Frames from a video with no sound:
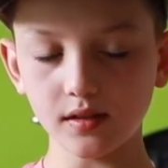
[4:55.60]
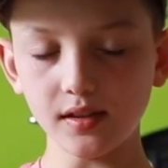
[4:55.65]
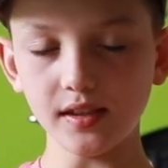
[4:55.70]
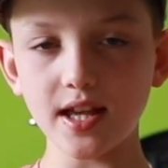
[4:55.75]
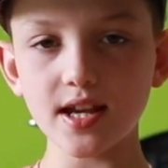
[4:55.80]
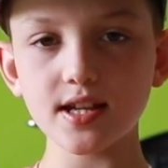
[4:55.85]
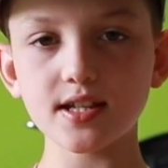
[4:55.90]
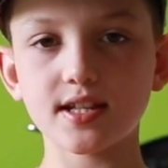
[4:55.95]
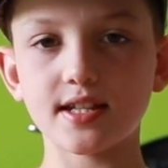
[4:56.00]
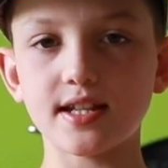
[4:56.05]

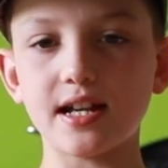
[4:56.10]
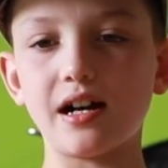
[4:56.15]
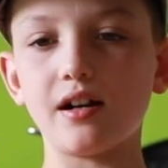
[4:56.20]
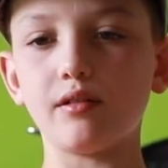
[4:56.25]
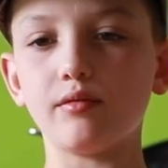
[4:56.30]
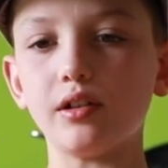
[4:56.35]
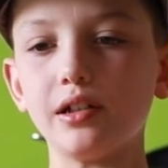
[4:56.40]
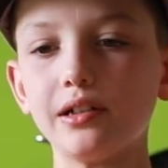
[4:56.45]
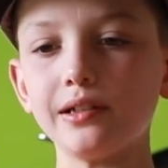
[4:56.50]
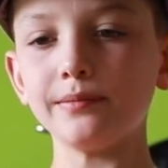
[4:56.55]
Less
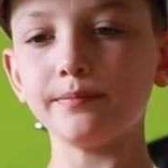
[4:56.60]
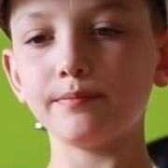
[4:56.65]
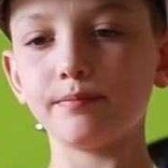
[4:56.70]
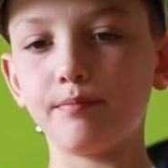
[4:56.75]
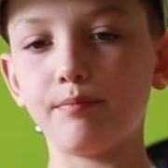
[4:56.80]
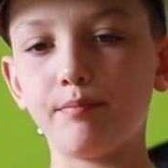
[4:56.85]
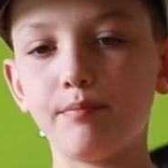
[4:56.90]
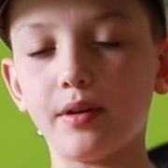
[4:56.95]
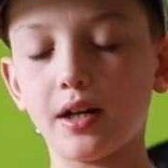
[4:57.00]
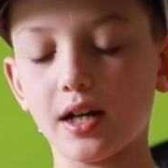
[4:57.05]
sour,
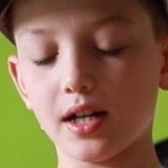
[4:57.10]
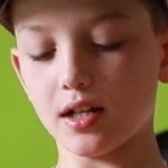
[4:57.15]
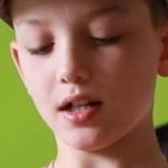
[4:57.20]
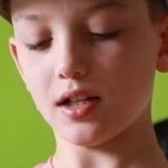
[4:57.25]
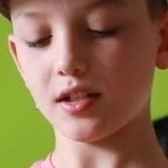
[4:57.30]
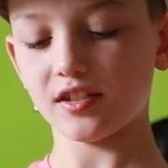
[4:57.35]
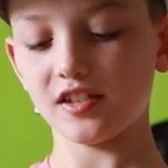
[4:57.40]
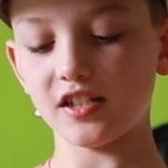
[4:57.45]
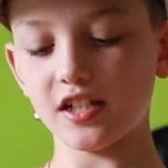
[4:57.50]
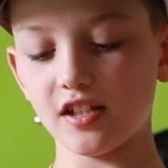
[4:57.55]
but I
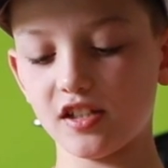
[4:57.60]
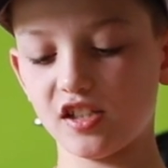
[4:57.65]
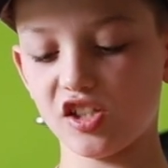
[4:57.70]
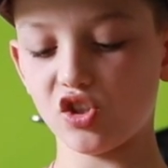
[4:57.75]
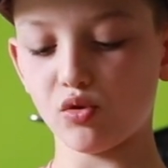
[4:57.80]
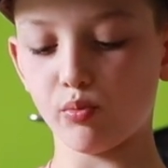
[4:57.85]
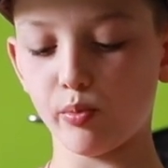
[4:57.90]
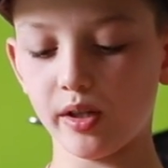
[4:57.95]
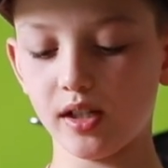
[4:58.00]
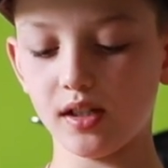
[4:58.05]
can't say it's
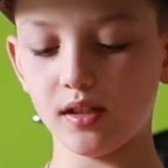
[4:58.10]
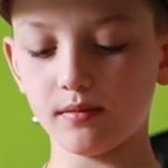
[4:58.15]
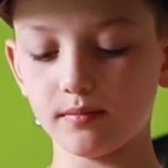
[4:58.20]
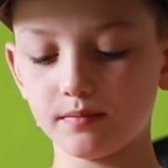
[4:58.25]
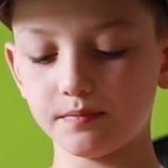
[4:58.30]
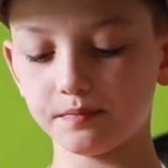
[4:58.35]
sweet.